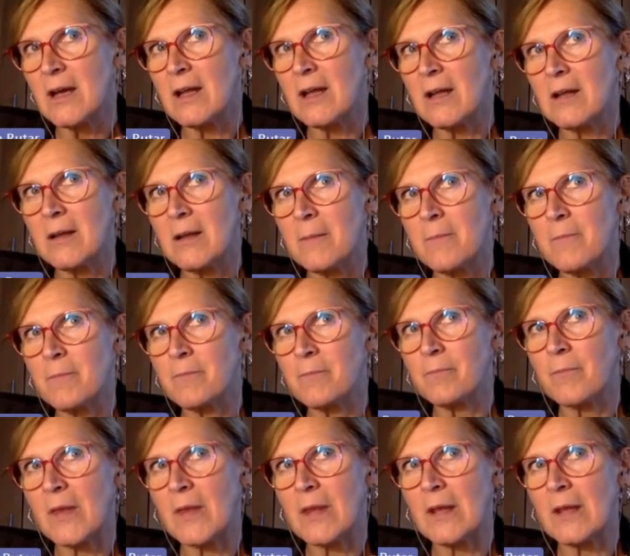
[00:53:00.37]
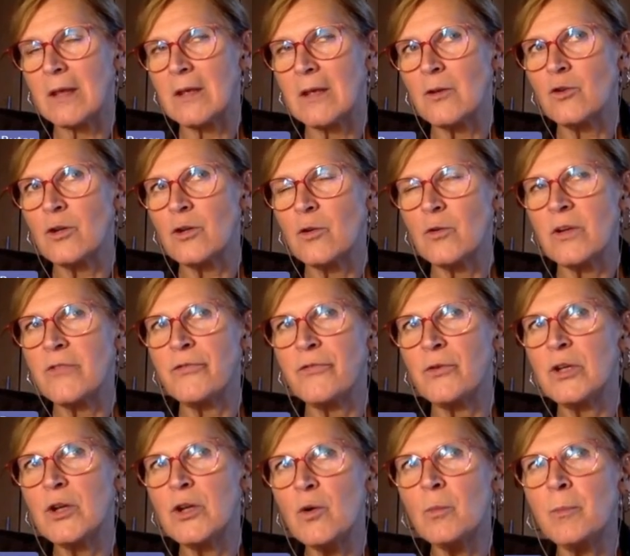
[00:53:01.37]
if
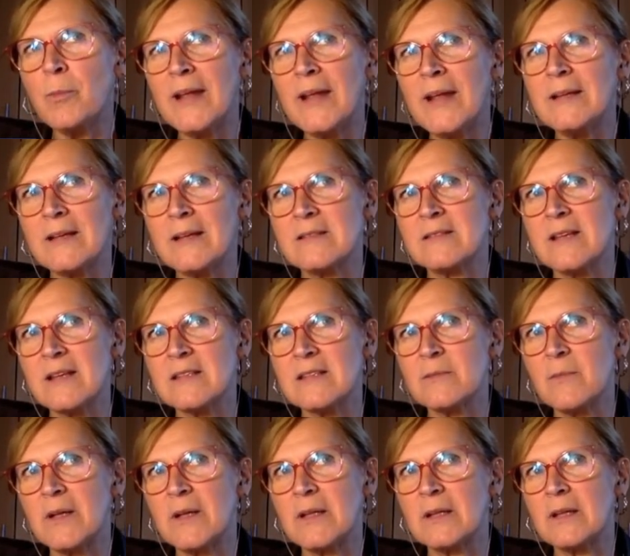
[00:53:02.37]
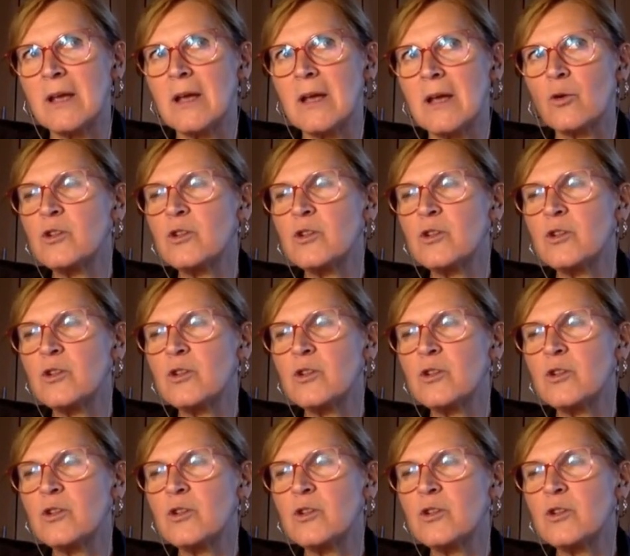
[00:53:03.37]
we don't plan assessment,